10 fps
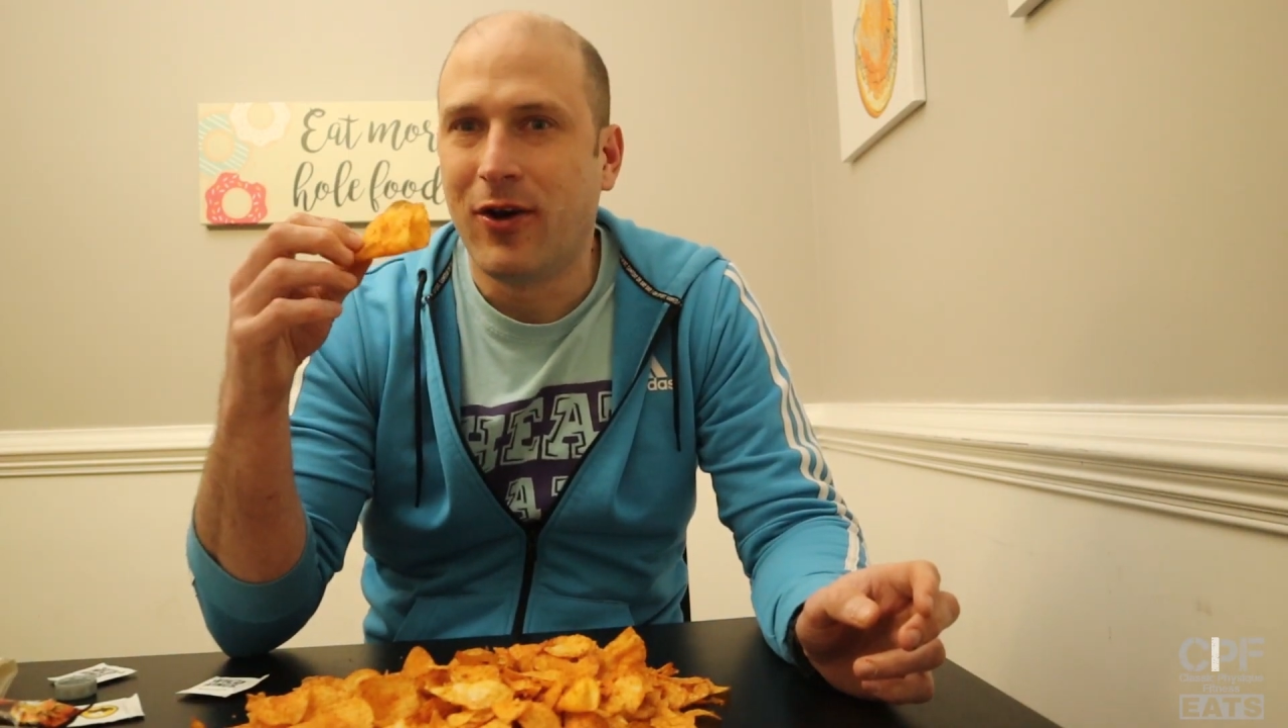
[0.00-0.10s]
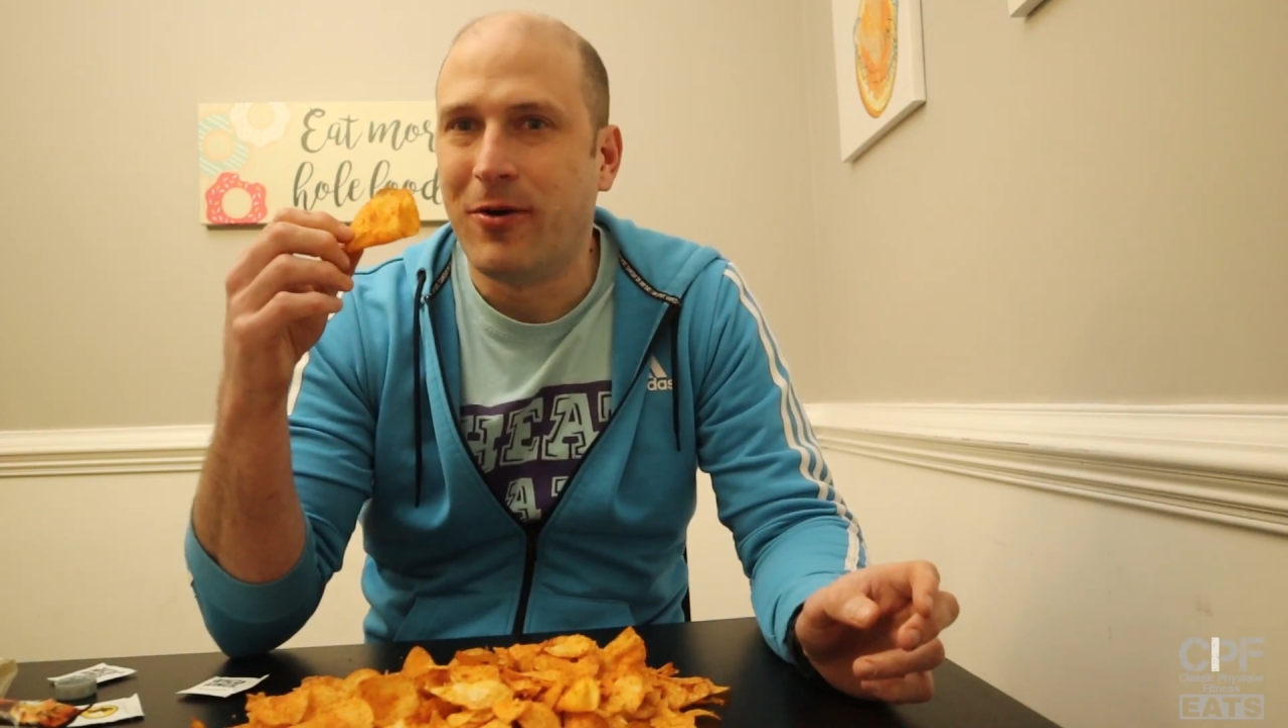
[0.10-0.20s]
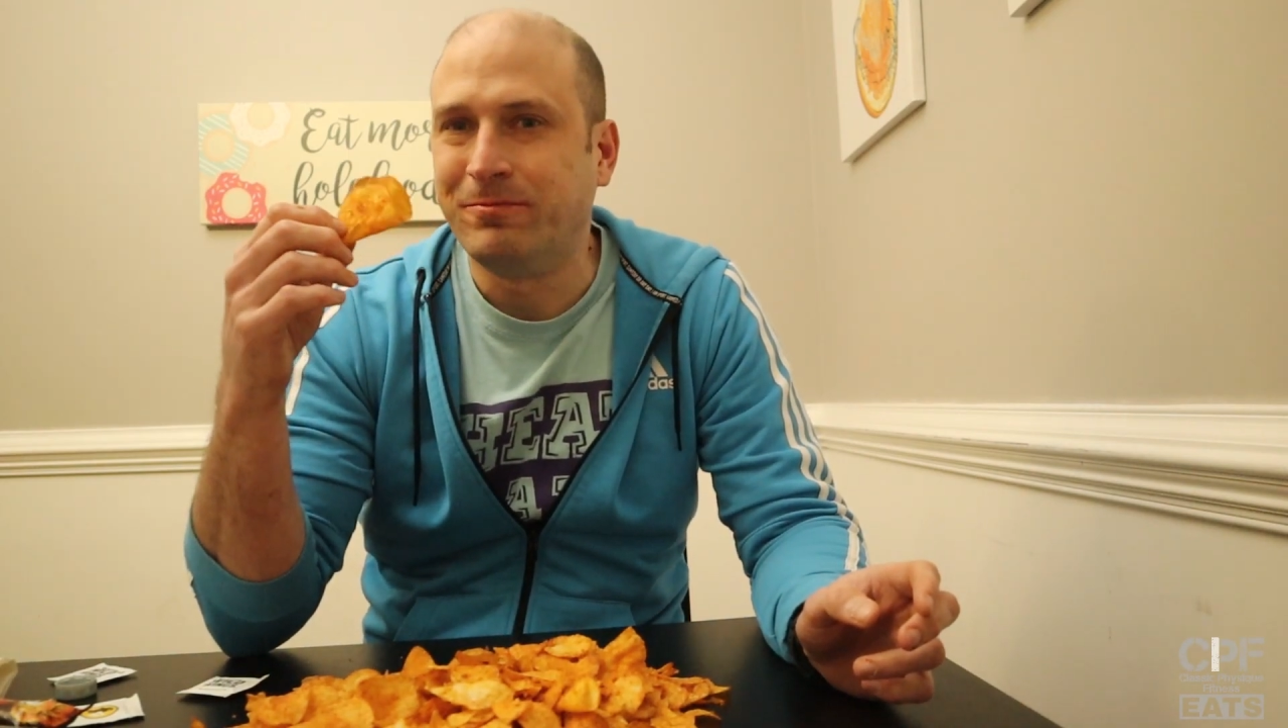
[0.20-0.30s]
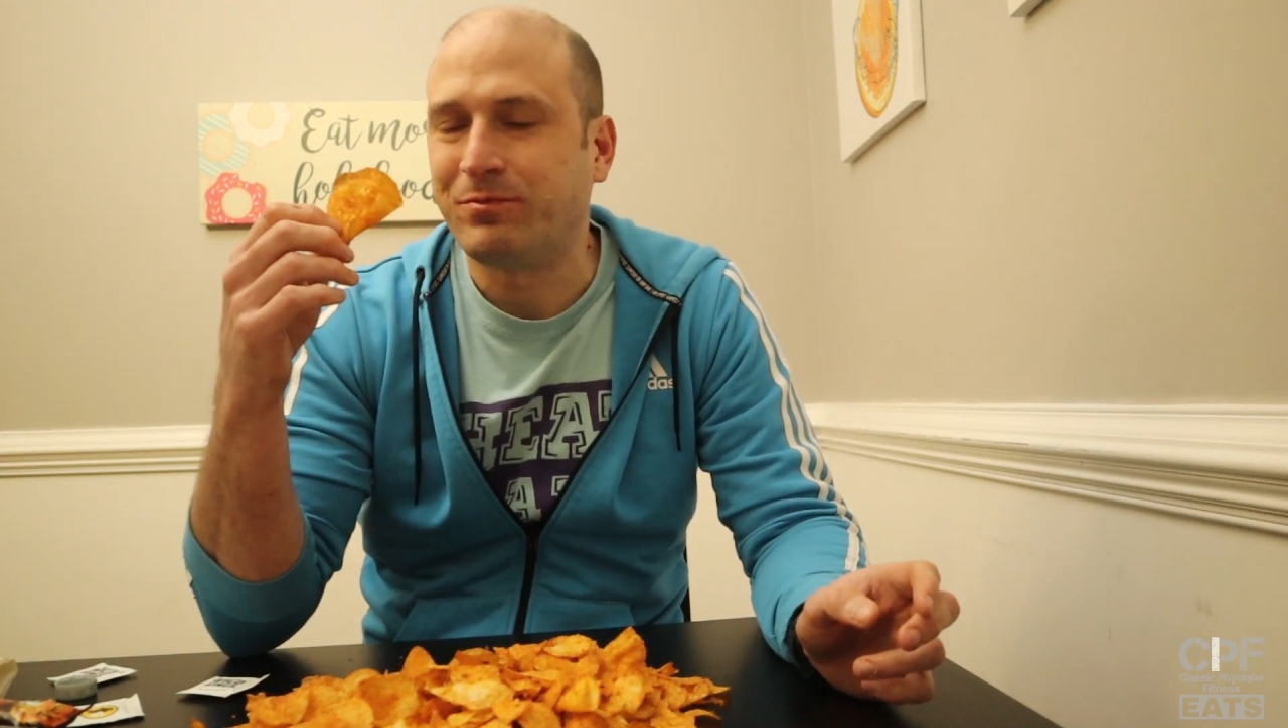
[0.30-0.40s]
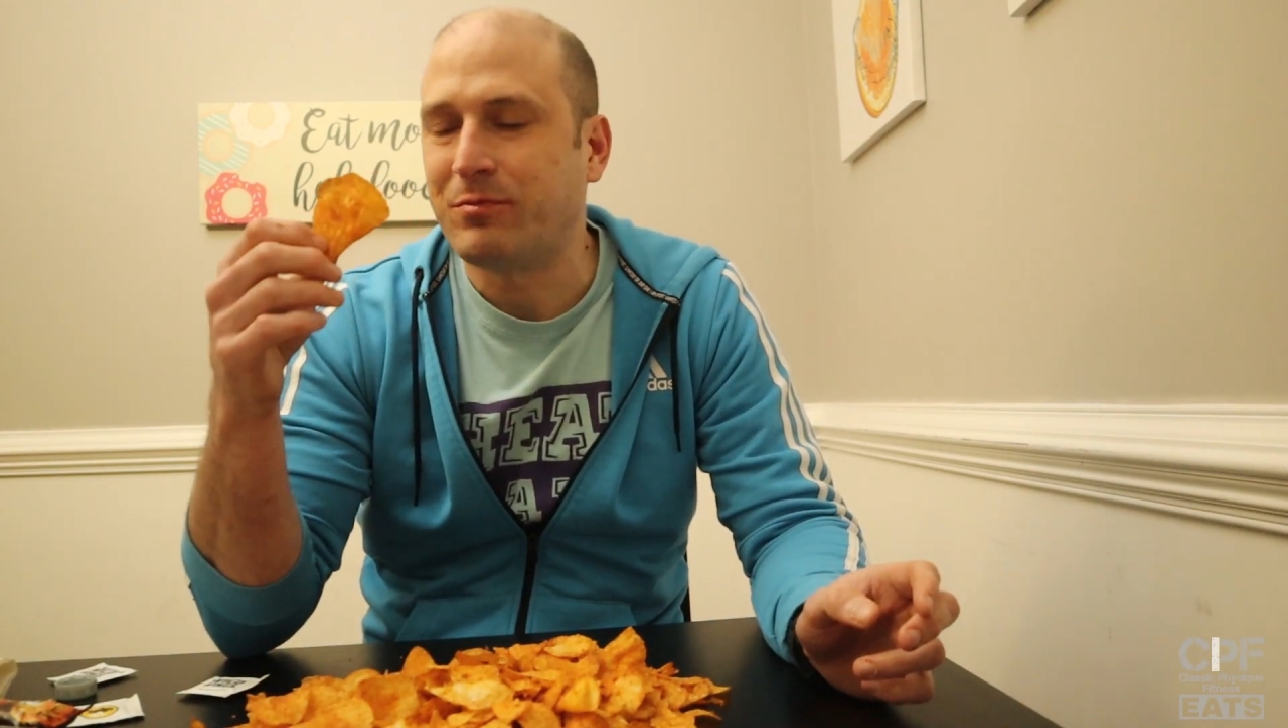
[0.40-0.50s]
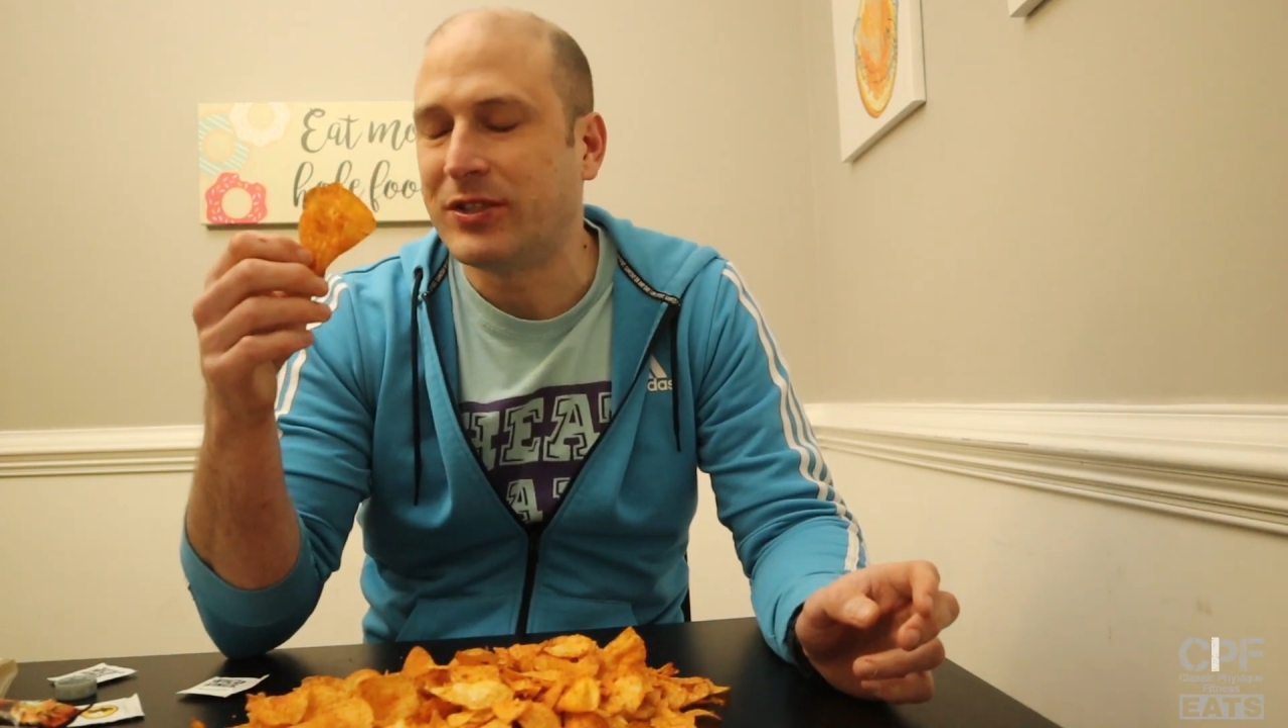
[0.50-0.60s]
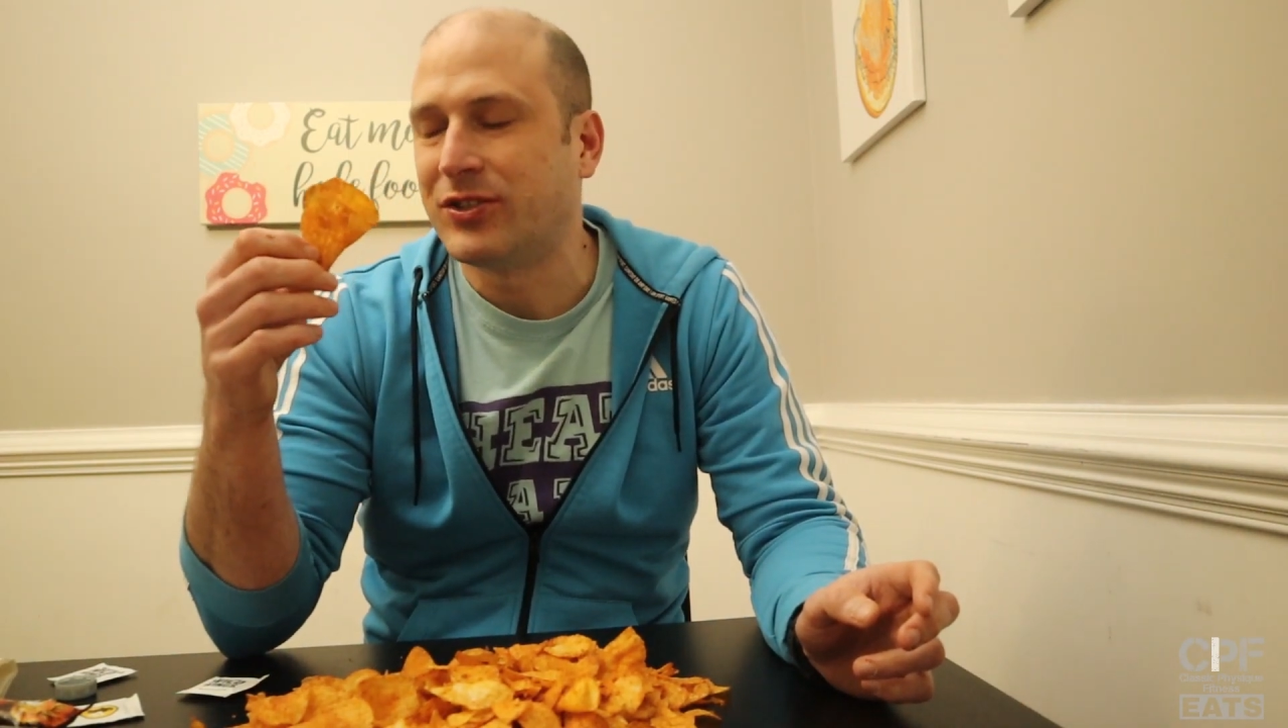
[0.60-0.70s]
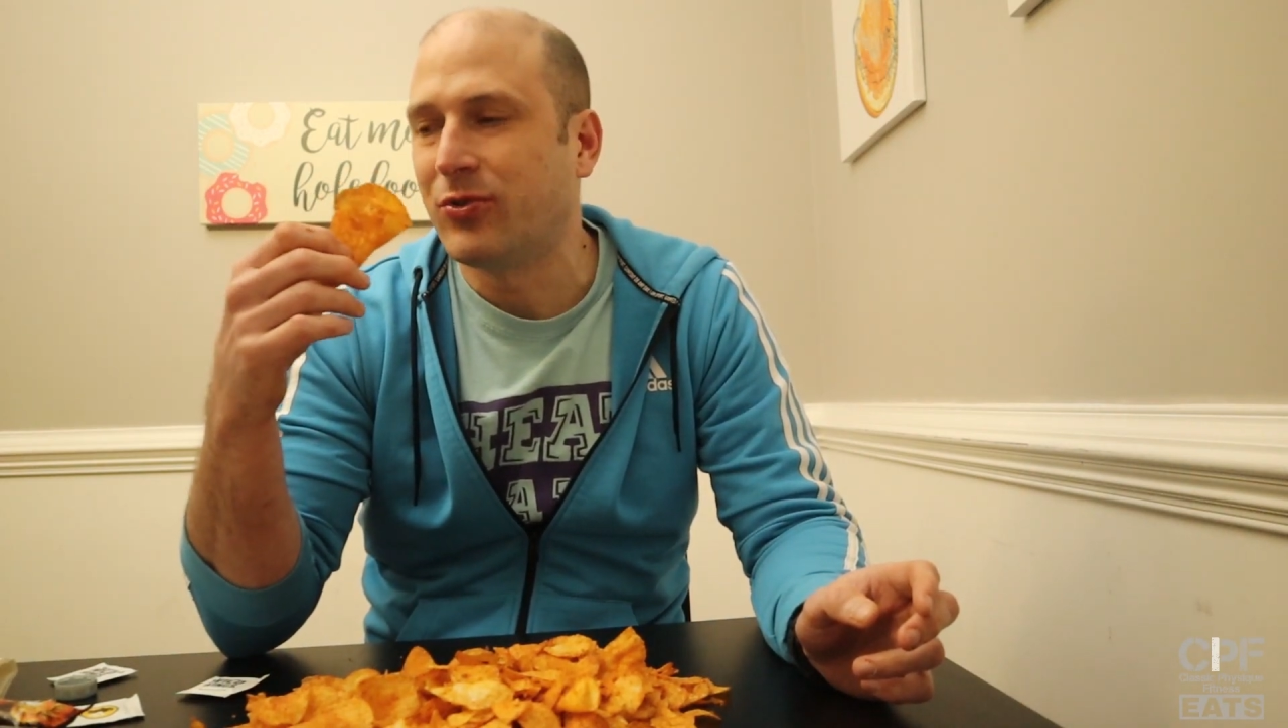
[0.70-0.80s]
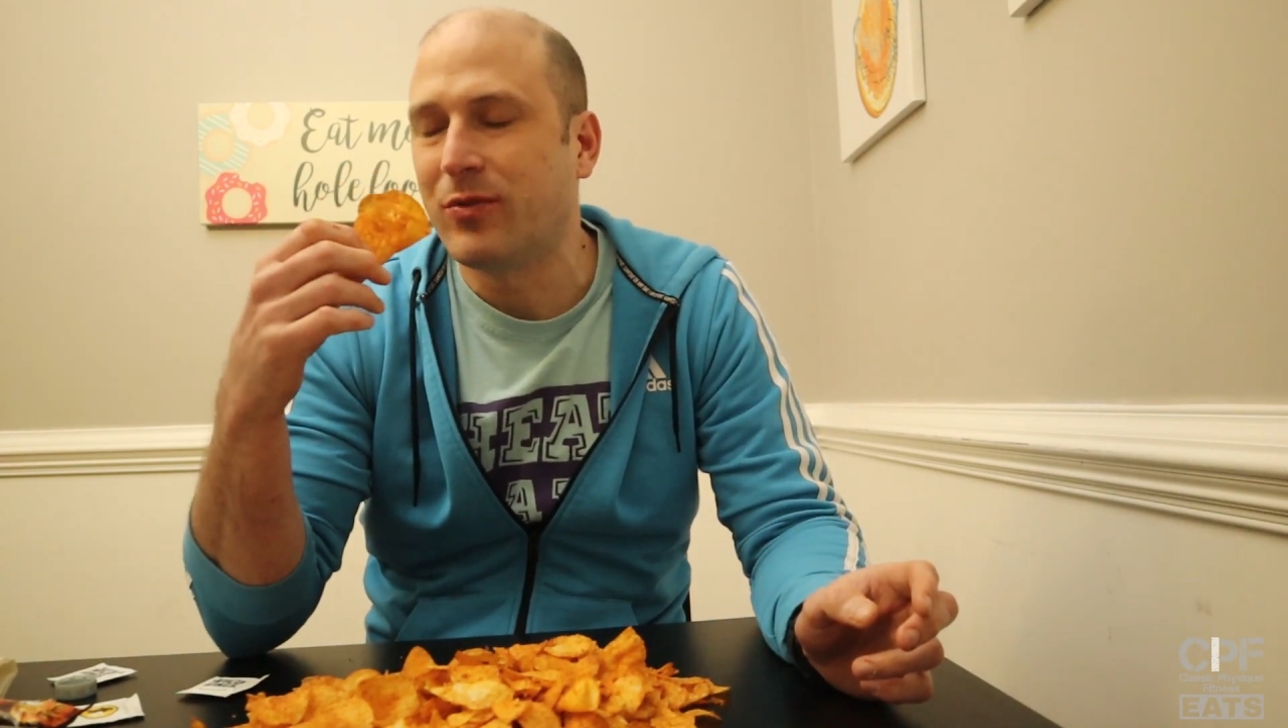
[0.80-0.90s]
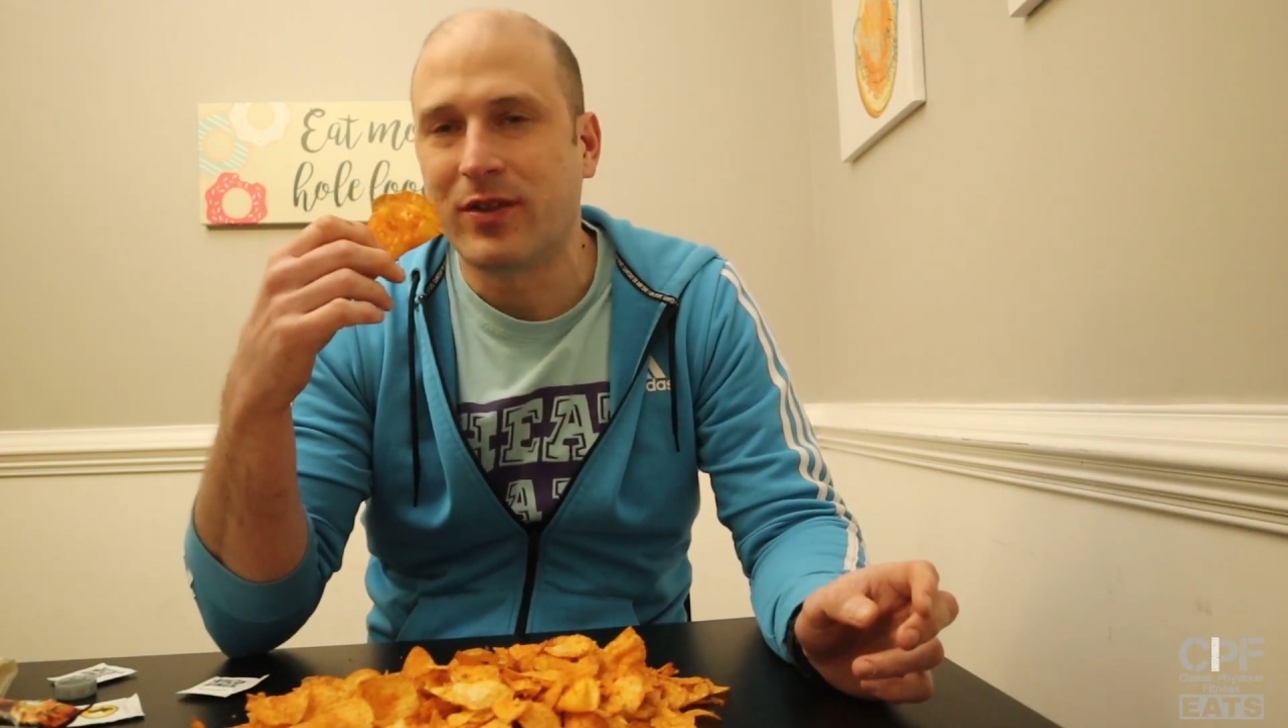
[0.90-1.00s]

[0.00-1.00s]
Let's Stone